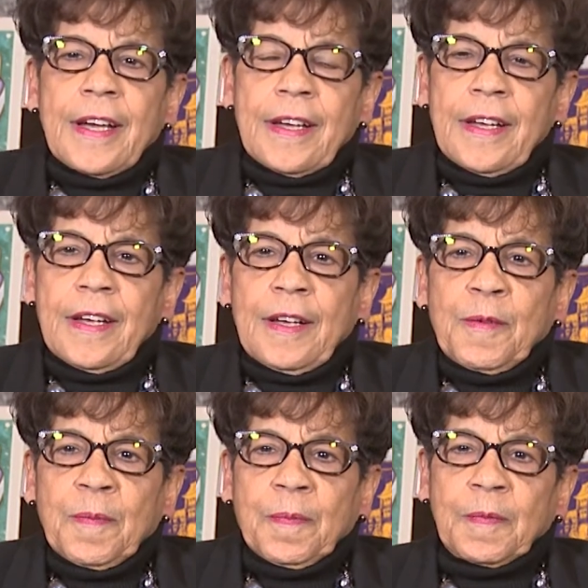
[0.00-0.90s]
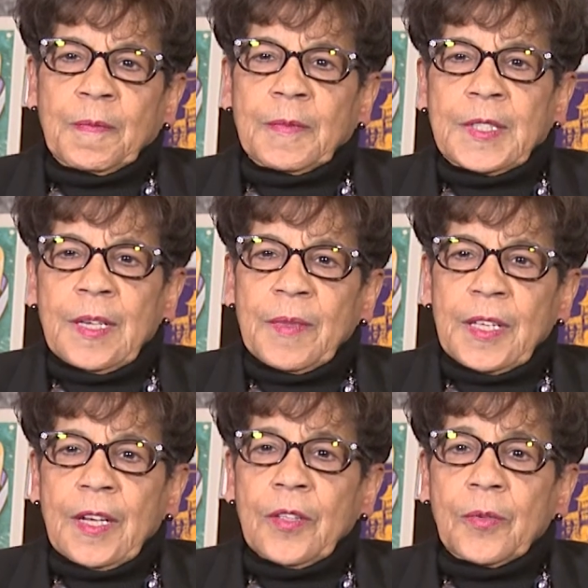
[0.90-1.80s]
Uh, some of
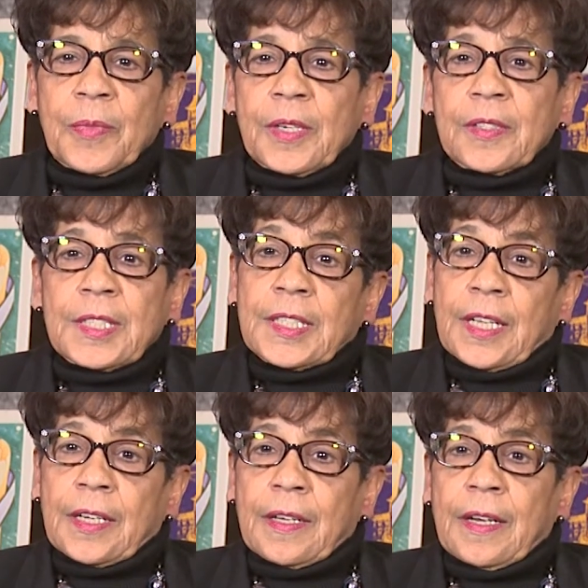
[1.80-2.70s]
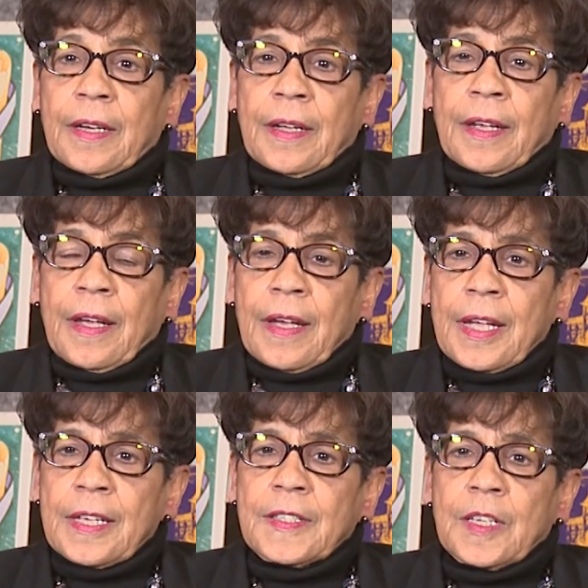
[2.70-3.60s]
the other buildings, like I, I
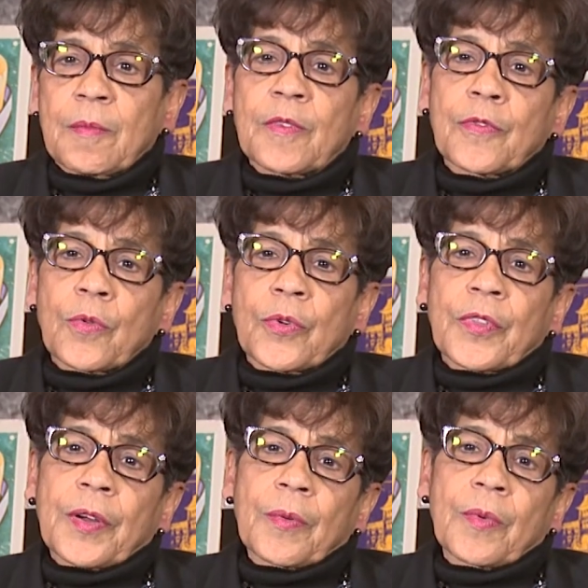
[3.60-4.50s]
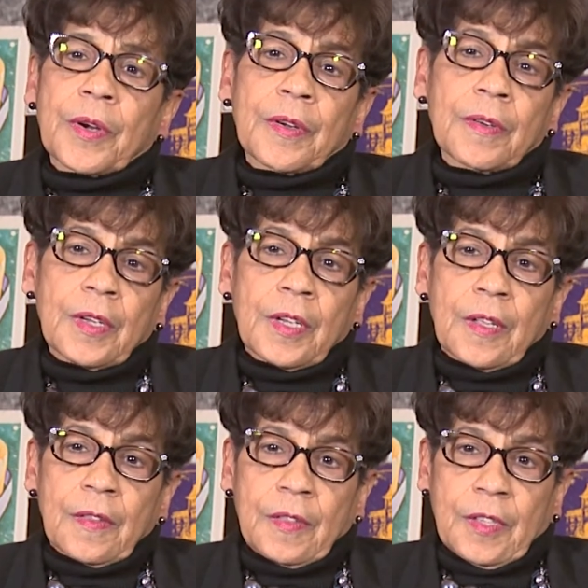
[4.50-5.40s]
had said before, there were
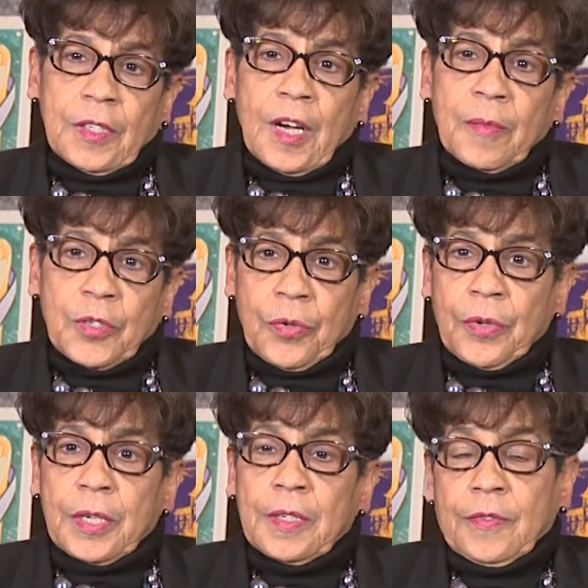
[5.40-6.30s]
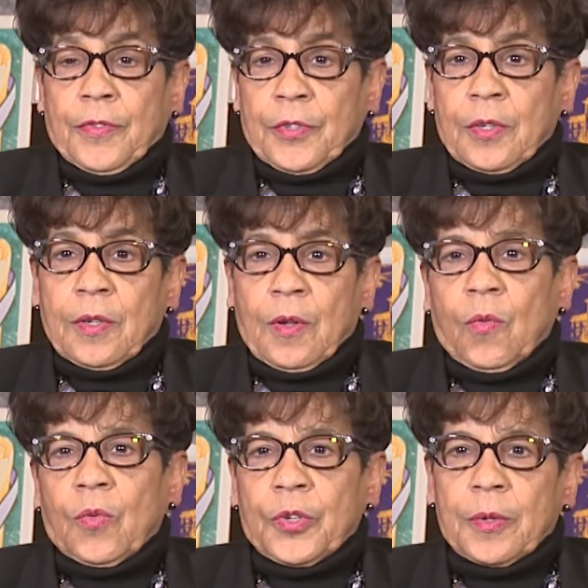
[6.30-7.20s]
the dormitories for the
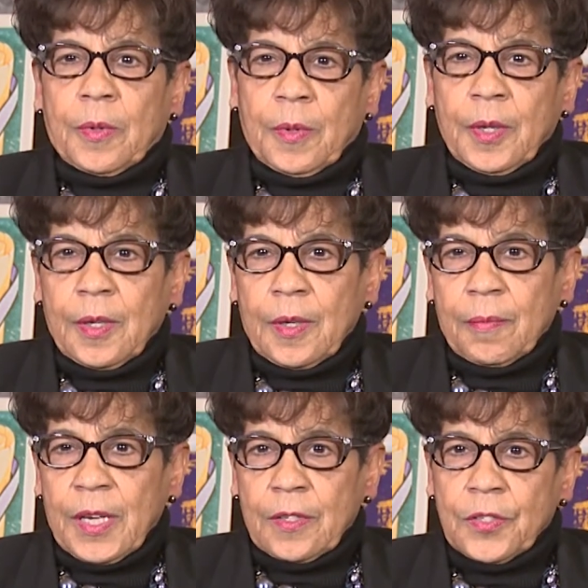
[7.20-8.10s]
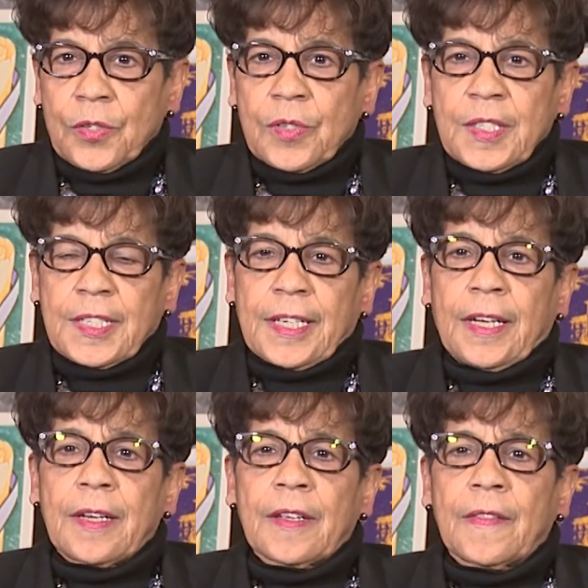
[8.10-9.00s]
where the male students
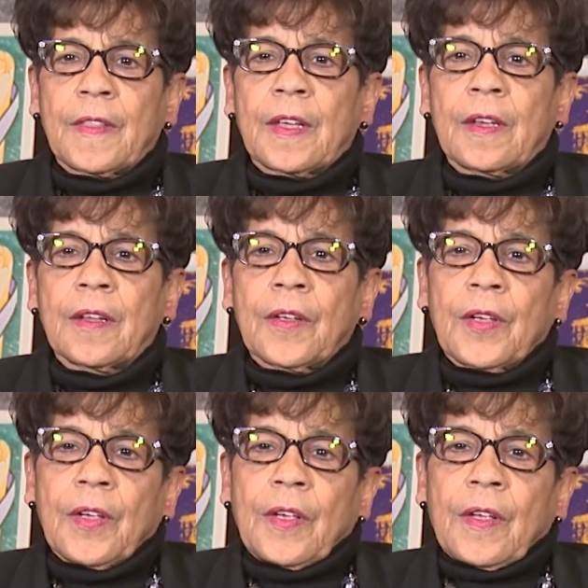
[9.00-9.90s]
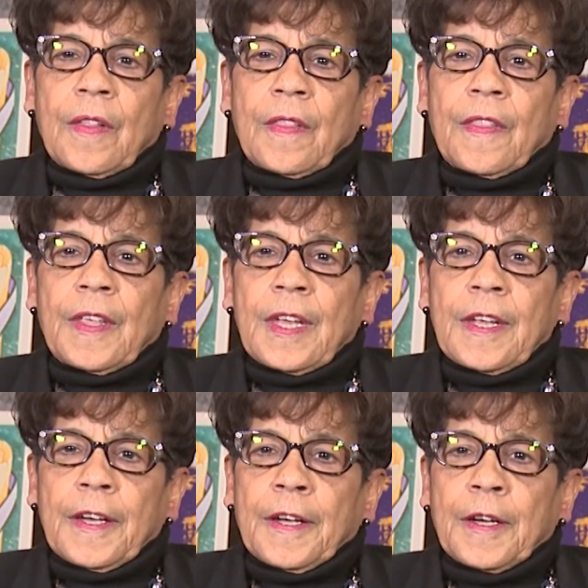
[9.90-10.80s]
stayed, and then
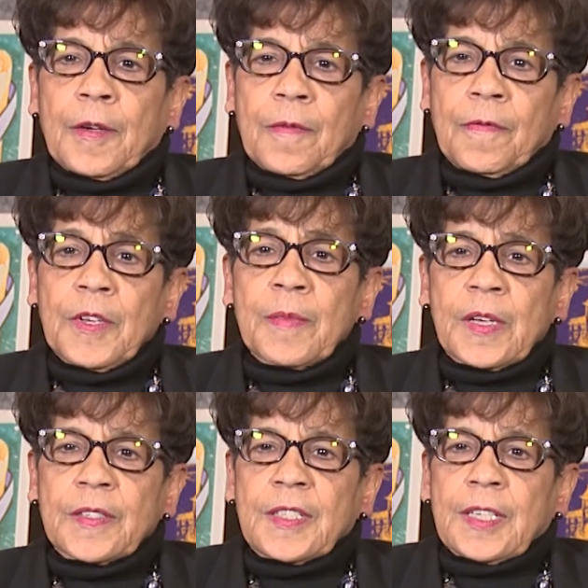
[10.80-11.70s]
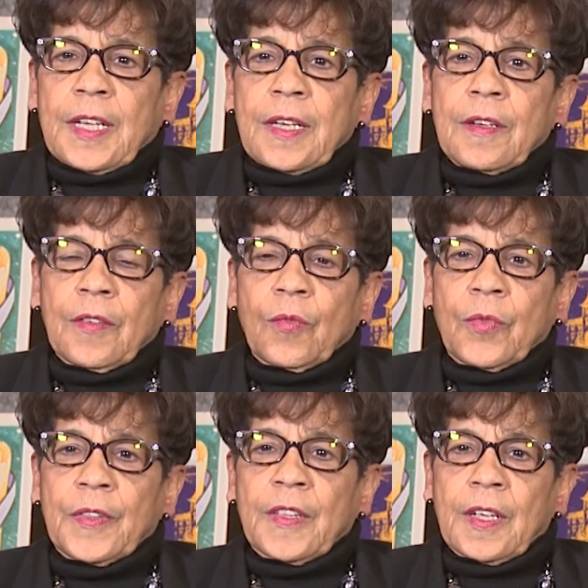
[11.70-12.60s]
the uh, female stayed
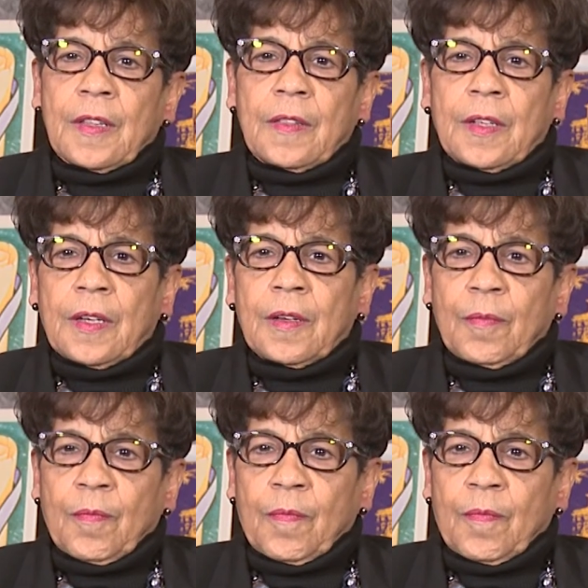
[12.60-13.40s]
within the